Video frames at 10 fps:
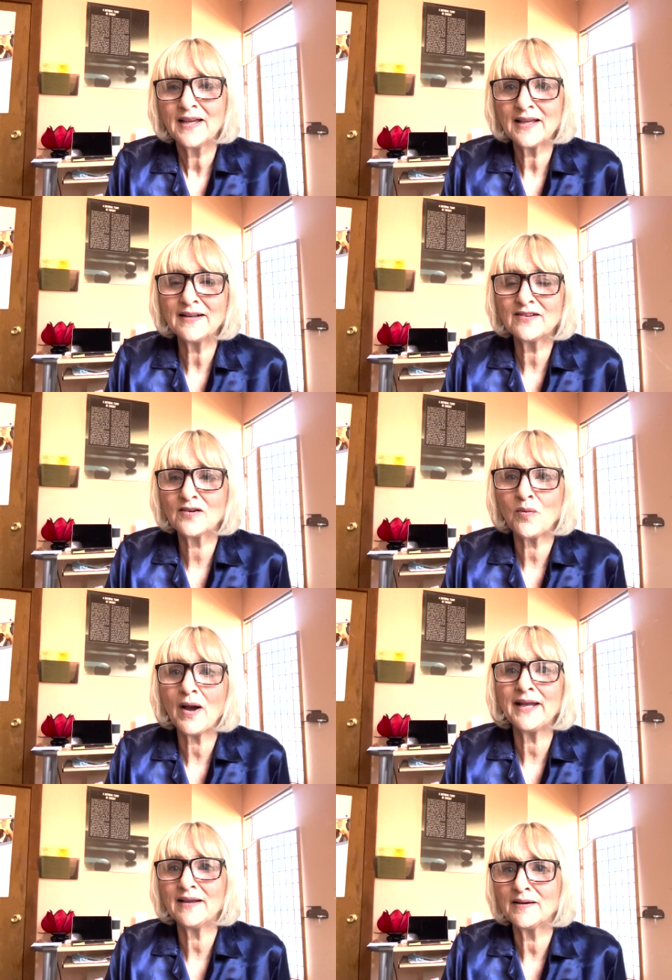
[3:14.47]
and it's
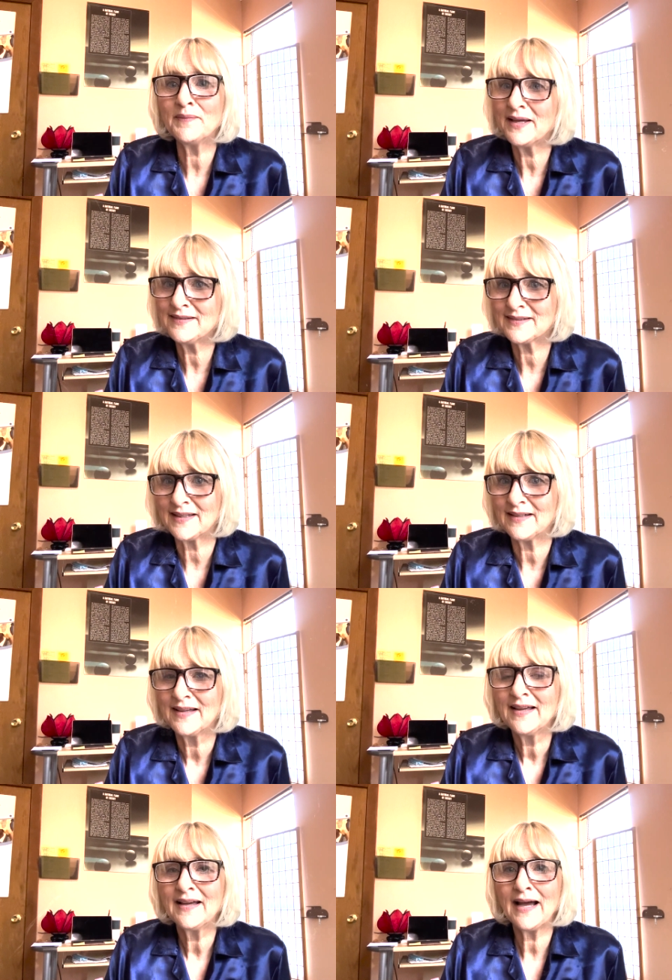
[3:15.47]
quite amazing
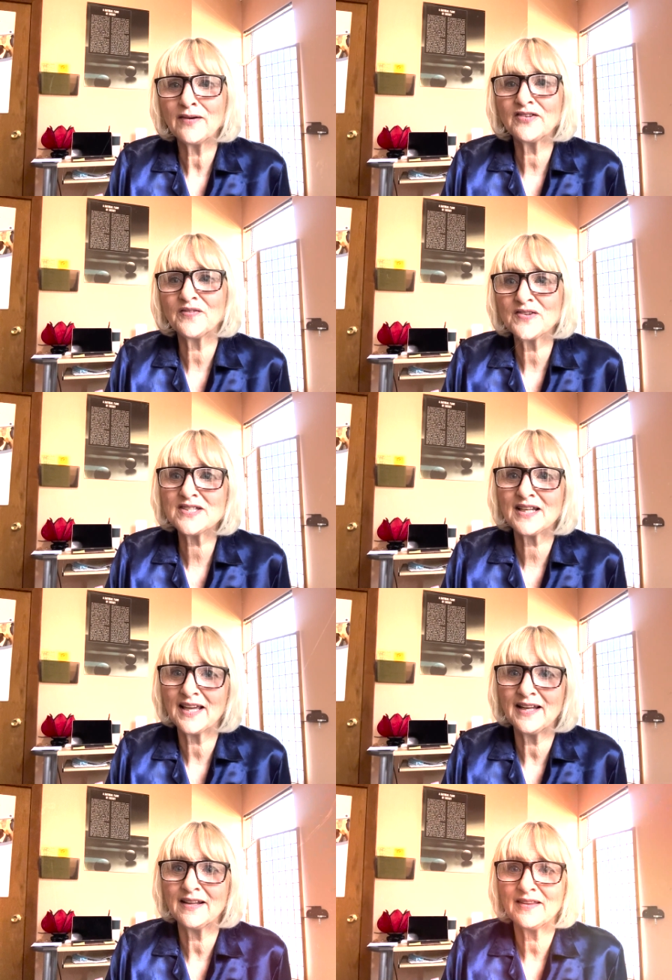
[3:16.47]
how
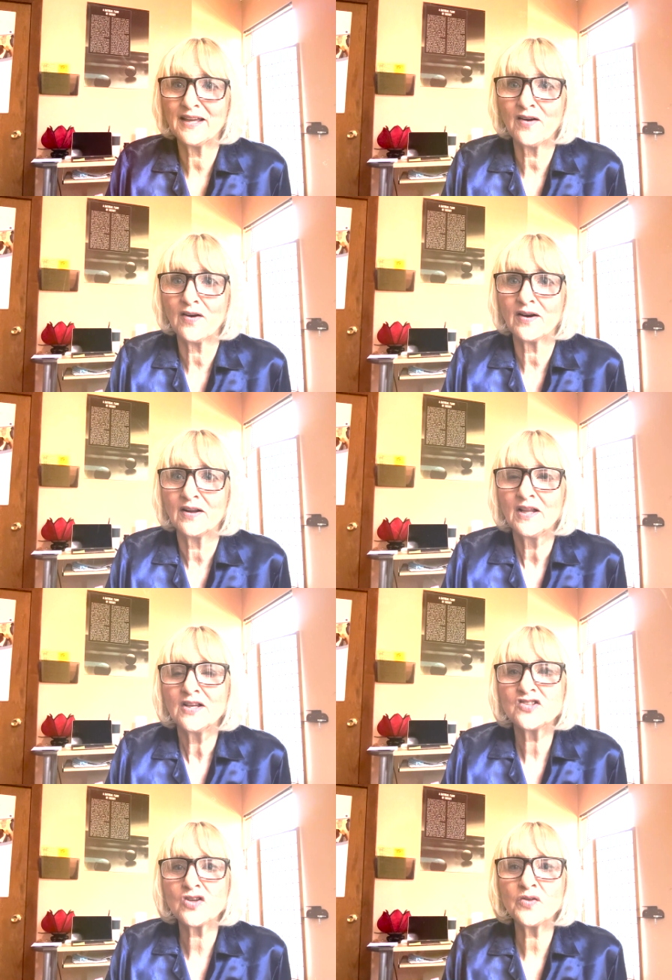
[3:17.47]
sophisticated they are.
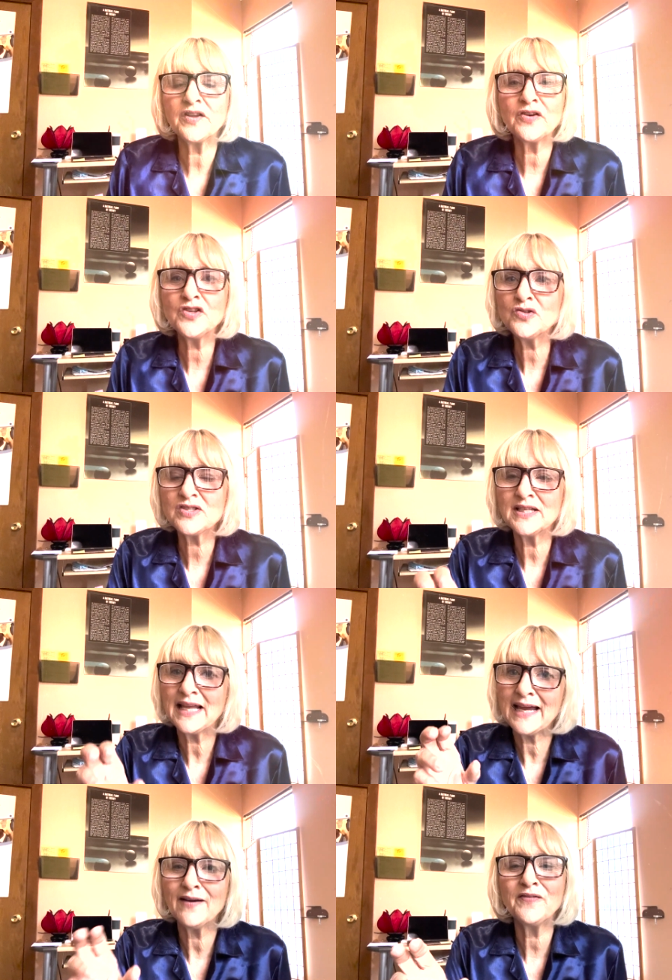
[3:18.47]
So they're
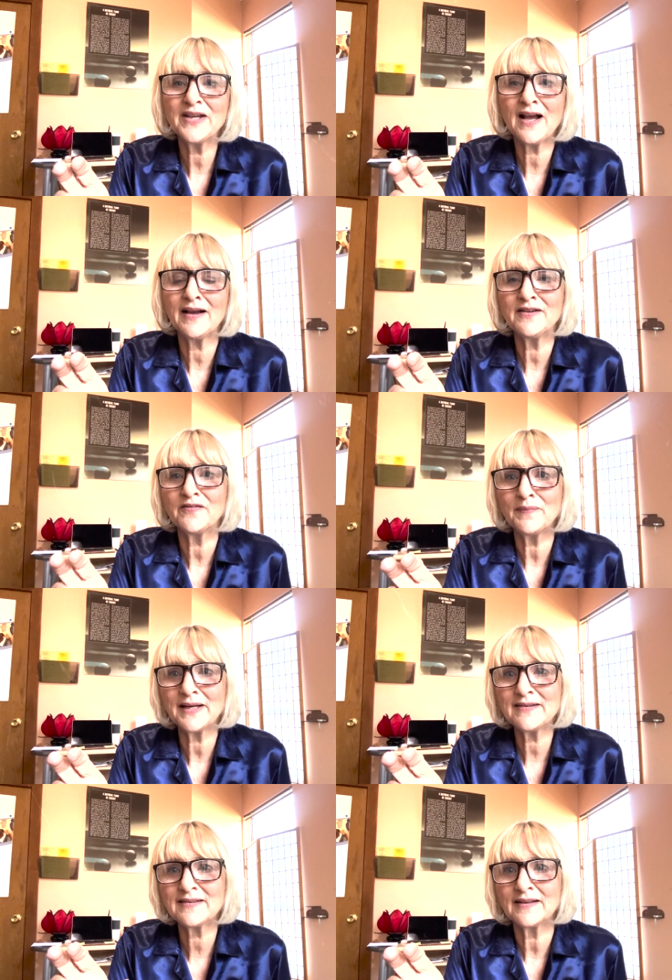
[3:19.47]
using every kind of
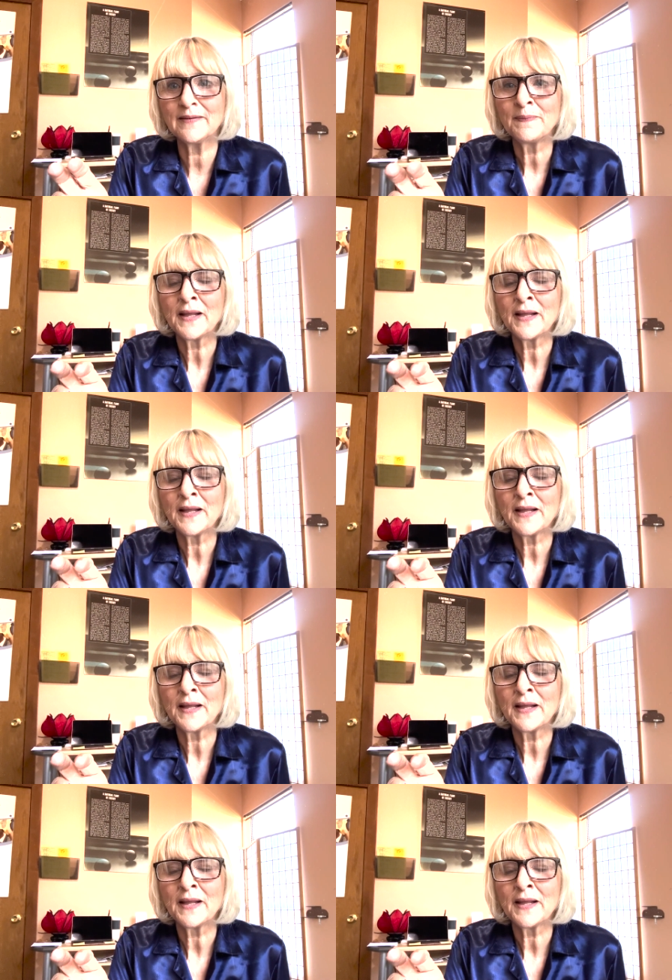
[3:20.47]
medicine.